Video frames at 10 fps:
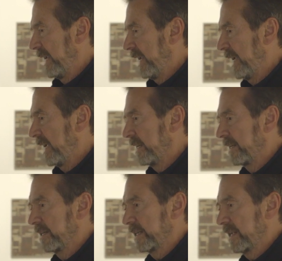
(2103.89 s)

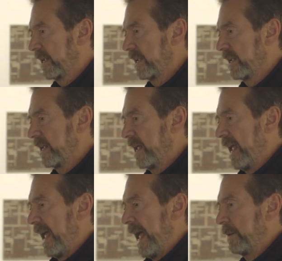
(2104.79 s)
in
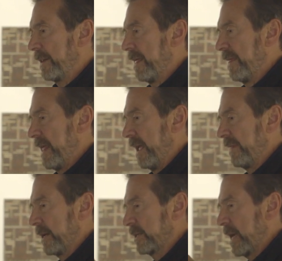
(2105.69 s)
and, and
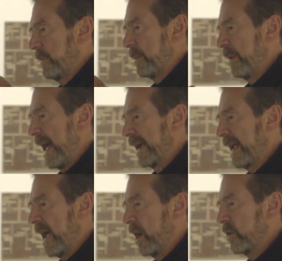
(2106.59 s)
then coming back
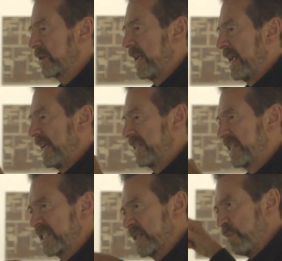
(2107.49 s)
out is
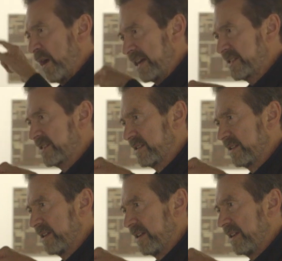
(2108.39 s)
expressed
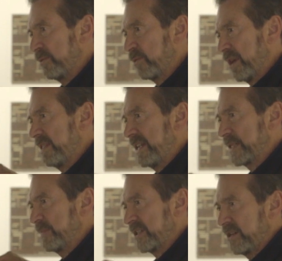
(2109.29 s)
with
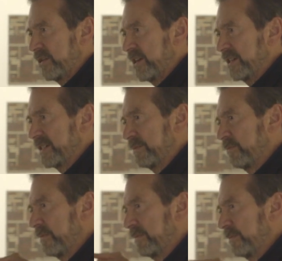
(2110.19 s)
these materials
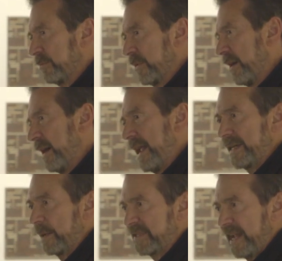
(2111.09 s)
and where I
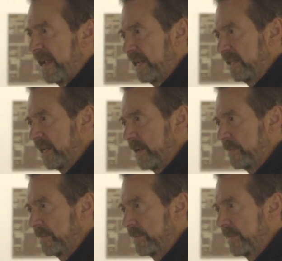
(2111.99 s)
end up taking them.